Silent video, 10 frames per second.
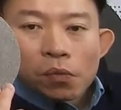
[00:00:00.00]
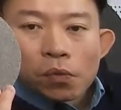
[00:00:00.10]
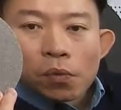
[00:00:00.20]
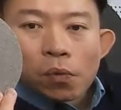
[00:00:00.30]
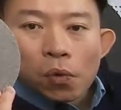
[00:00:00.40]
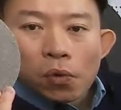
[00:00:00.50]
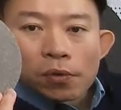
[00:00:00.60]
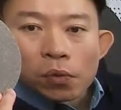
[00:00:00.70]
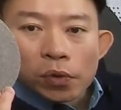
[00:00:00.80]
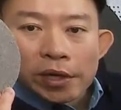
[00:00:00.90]
We
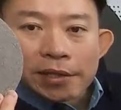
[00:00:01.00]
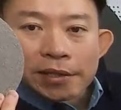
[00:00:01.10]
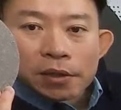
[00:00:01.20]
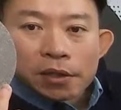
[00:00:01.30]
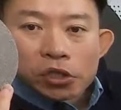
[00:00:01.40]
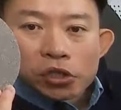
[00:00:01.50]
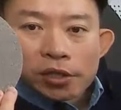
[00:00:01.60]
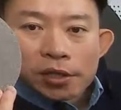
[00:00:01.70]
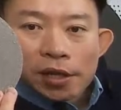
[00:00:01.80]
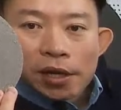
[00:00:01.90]
work with
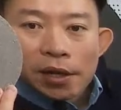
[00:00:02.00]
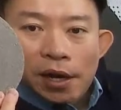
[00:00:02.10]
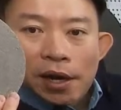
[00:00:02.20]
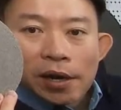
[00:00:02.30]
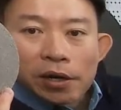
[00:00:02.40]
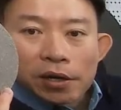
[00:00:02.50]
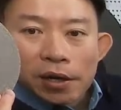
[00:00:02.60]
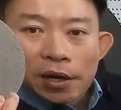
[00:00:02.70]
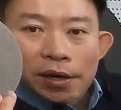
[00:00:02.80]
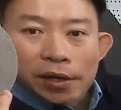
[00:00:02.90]
China
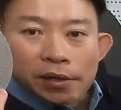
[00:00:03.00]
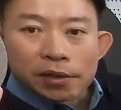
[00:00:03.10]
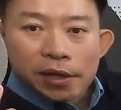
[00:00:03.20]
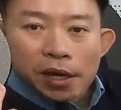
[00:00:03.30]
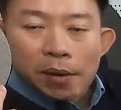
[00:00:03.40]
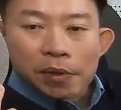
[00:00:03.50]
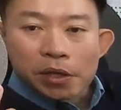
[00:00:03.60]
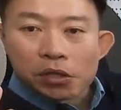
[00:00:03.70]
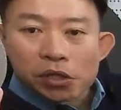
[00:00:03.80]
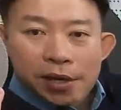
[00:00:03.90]
Airline
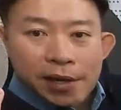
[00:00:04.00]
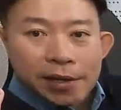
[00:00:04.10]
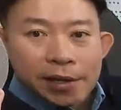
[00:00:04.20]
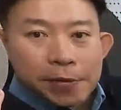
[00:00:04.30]
Company in China.